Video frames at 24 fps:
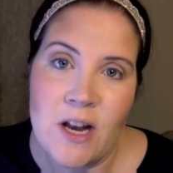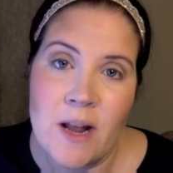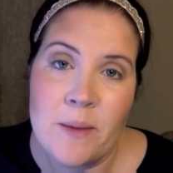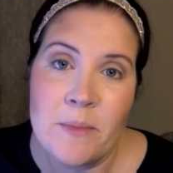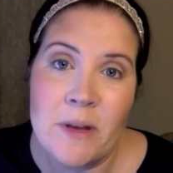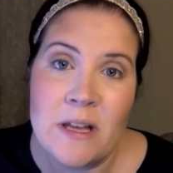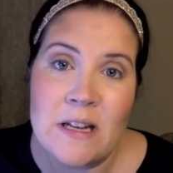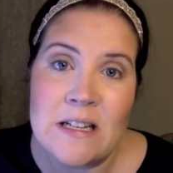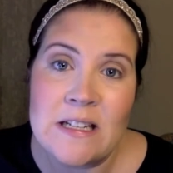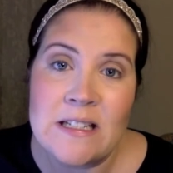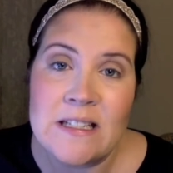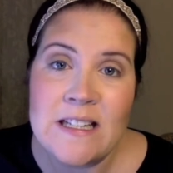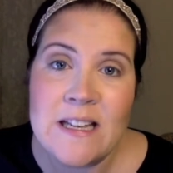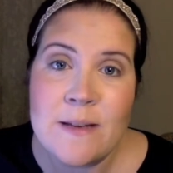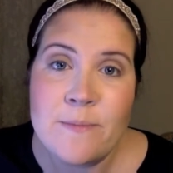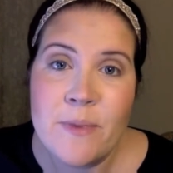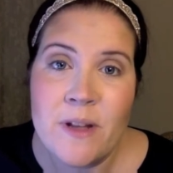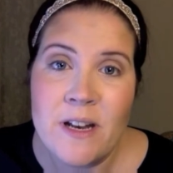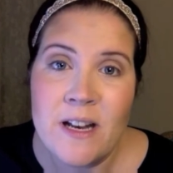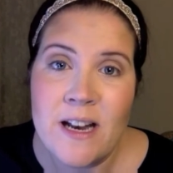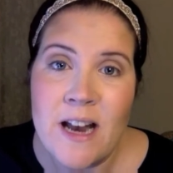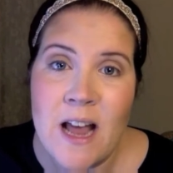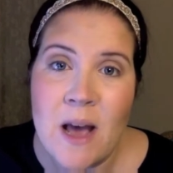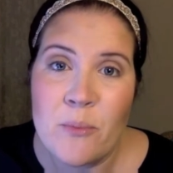I'm gonna
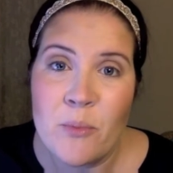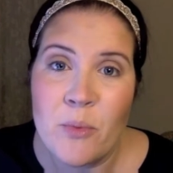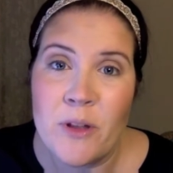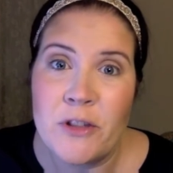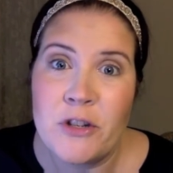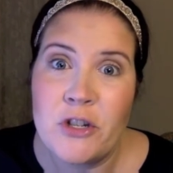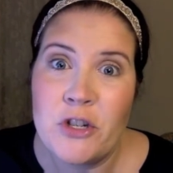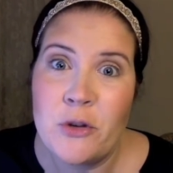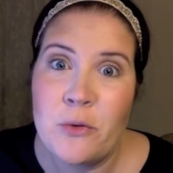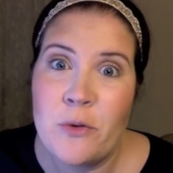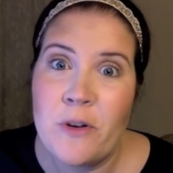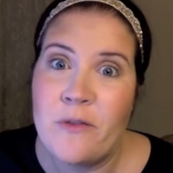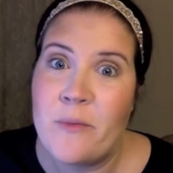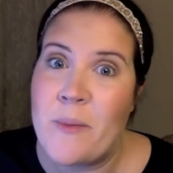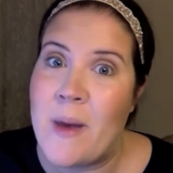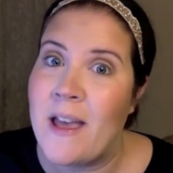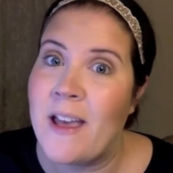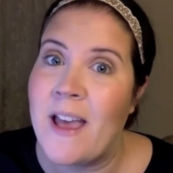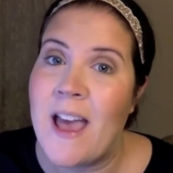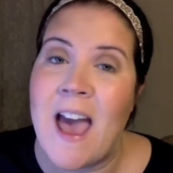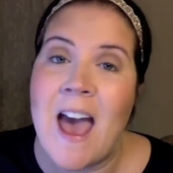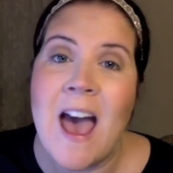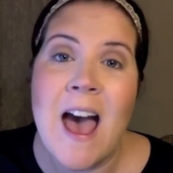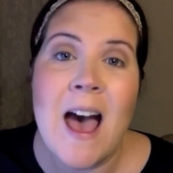deepen it up with two of
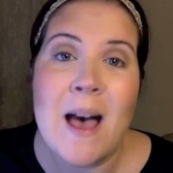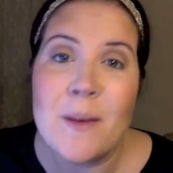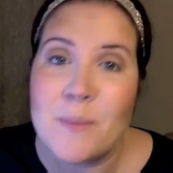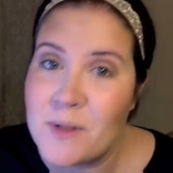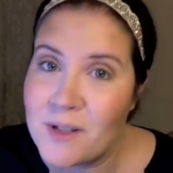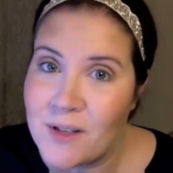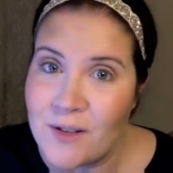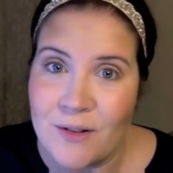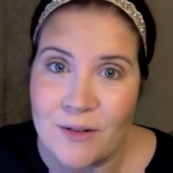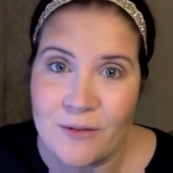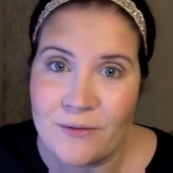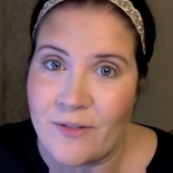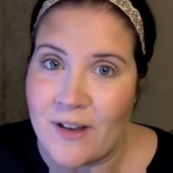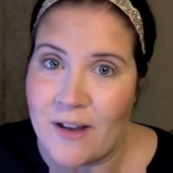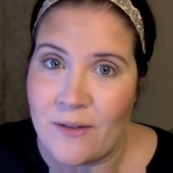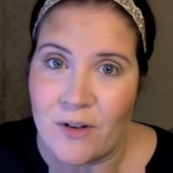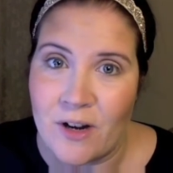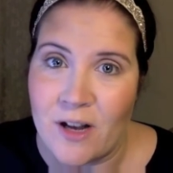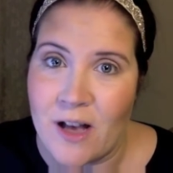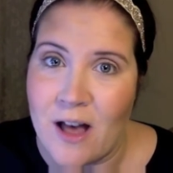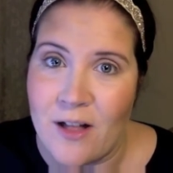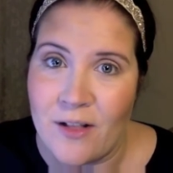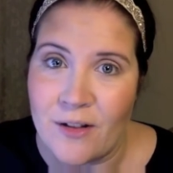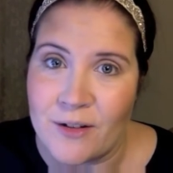my absolute
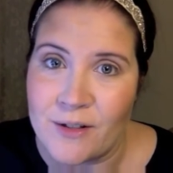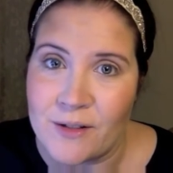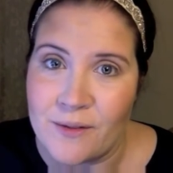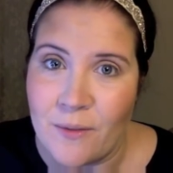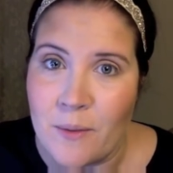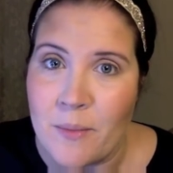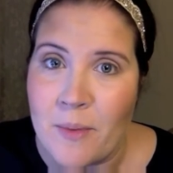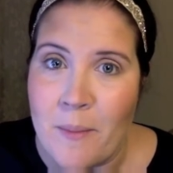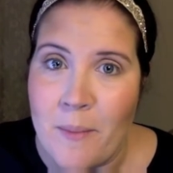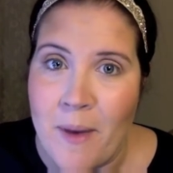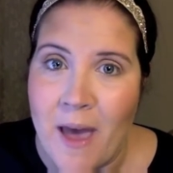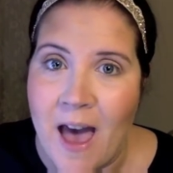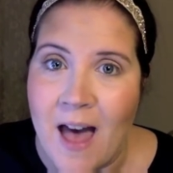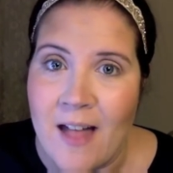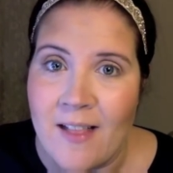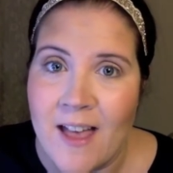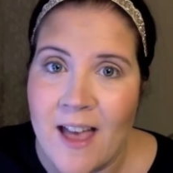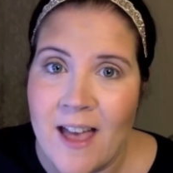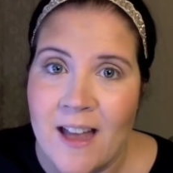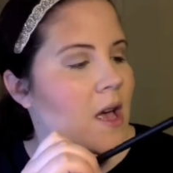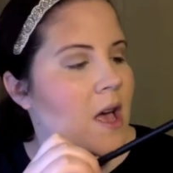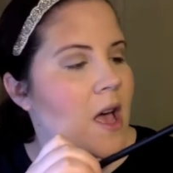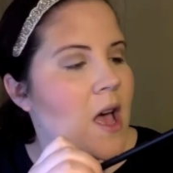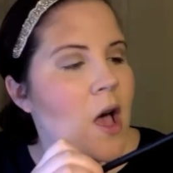favorite colors from the palette.